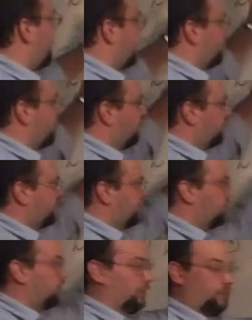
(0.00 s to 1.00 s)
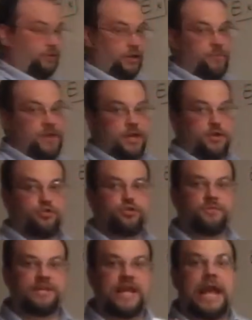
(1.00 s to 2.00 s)
and I know it's an equilibrium, you
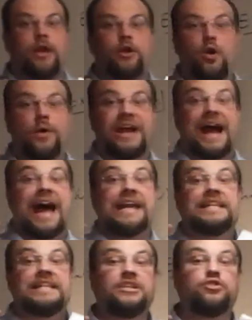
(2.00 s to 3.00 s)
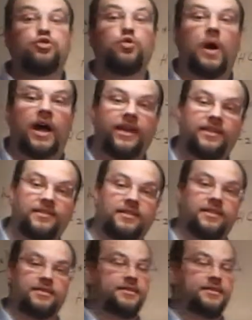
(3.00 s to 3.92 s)
should be going, I need to ice this.